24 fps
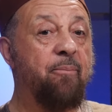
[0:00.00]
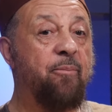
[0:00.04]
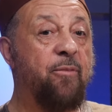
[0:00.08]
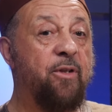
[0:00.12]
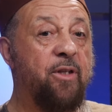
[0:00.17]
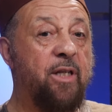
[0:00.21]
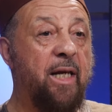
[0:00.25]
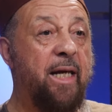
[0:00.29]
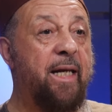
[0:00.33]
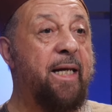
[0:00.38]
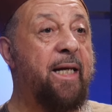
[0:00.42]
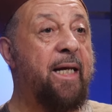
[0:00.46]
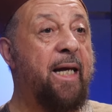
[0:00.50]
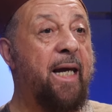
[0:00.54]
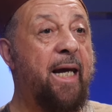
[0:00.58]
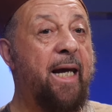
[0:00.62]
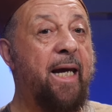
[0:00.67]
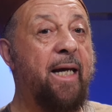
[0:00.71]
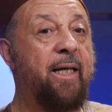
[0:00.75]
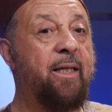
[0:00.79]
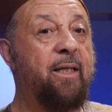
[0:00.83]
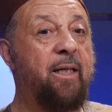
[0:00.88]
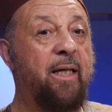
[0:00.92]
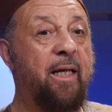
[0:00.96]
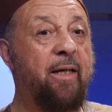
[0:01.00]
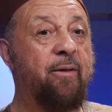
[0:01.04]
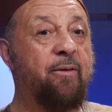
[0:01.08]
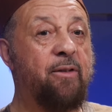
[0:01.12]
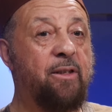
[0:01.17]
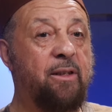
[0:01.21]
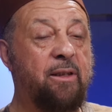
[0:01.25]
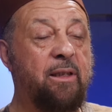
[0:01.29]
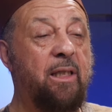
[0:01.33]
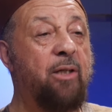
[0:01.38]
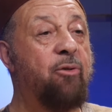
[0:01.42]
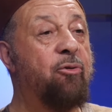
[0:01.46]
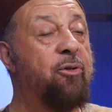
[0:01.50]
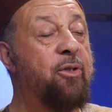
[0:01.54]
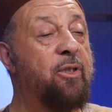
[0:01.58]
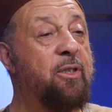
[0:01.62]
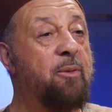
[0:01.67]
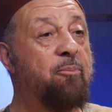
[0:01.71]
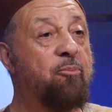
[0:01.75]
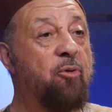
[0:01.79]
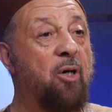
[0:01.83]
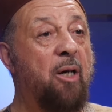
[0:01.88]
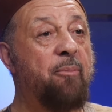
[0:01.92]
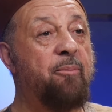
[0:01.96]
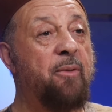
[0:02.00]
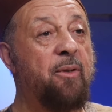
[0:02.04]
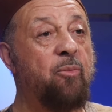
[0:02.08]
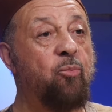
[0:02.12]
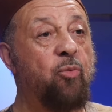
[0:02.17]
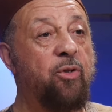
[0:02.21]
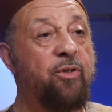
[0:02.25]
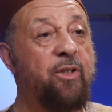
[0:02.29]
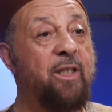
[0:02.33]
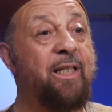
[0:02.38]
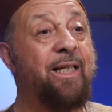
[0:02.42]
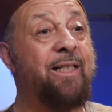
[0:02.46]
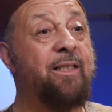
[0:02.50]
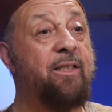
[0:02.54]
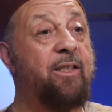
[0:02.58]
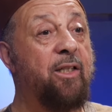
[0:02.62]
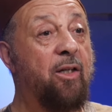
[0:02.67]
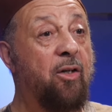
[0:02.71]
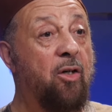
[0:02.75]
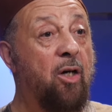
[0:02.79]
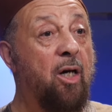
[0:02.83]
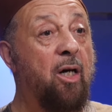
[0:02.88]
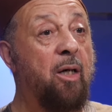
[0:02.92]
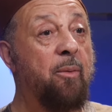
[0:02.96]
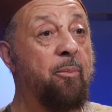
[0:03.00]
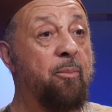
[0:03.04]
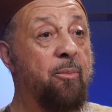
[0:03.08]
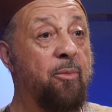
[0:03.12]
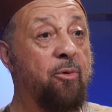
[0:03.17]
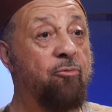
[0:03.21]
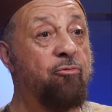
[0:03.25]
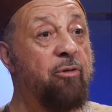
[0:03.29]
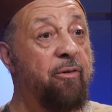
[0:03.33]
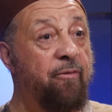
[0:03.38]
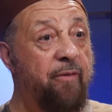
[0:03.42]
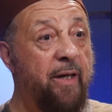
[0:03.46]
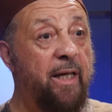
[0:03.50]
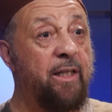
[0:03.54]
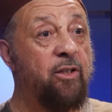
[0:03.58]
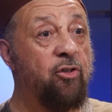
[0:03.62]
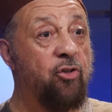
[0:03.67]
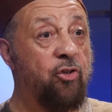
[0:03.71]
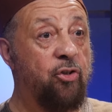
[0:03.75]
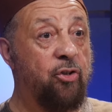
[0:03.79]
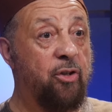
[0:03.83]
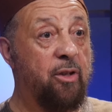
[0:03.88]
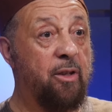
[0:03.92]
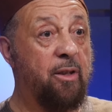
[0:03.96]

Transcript: they had a serious problem with intikam, revenge.